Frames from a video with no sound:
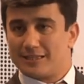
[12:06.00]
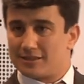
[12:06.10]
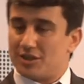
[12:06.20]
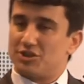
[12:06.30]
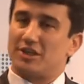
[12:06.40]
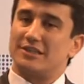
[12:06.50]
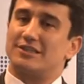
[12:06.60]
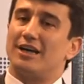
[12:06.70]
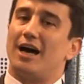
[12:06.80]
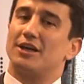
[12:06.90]

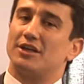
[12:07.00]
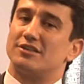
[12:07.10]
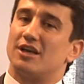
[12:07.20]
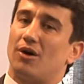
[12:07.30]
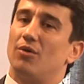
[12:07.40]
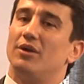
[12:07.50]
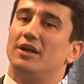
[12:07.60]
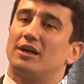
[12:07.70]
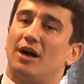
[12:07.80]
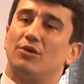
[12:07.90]
Tajikistan is the
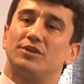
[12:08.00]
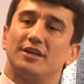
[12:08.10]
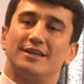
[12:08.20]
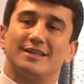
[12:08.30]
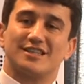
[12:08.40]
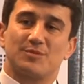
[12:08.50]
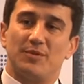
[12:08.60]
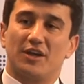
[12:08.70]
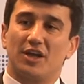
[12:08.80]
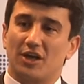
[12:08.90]
only country
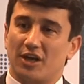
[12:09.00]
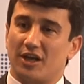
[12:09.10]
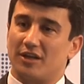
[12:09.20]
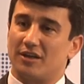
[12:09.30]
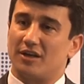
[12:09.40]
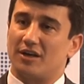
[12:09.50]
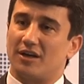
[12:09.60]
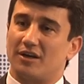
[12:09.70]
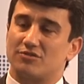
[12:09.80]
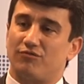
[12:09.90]
speaking in
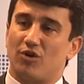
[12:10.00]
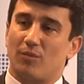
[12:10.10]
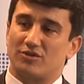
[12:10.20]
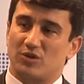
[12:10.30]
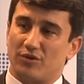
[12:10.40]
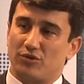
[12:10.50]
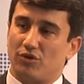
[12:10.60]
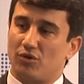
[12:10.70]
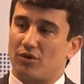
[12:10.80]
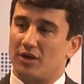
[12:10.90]
the former Soviet
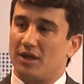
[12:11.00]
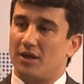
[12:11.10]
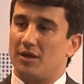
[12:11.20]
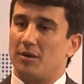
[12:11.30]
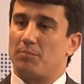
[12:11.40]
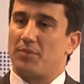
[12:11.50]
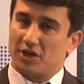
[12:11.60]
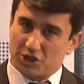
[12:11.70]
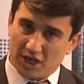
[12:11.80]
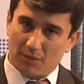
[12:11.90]
Union
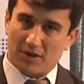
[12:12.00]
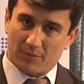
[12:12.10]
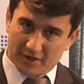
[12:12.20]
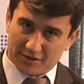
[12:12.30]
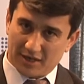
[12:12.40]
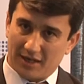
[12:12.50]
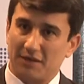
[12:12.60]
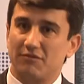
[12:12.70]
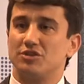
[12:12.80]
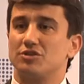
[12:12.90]
Persian by Persian
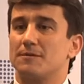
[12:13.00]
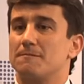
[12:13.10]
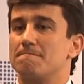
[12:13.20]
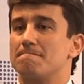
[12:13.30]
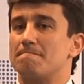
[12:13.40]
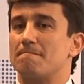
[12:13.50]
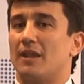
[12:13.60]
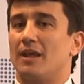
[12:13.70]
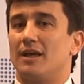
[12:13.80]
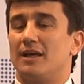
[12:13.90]
language
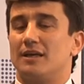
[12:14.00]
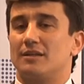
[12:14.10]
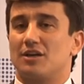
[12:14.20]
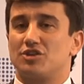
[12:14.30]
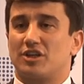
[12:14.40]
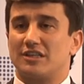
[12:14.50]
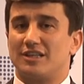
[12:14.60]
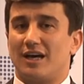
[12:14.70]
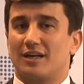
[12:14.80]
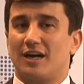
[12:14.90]

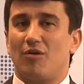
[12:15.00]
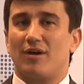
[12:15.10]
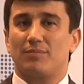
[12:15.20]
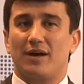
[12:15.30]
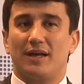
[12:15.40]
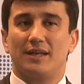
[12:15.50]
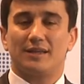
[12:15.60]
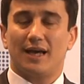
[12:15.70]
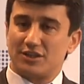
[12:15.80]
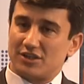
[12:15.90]
Tajikistan covered by
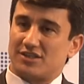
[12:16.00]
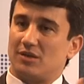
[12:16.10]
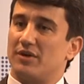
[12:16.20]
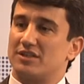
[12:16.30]
93%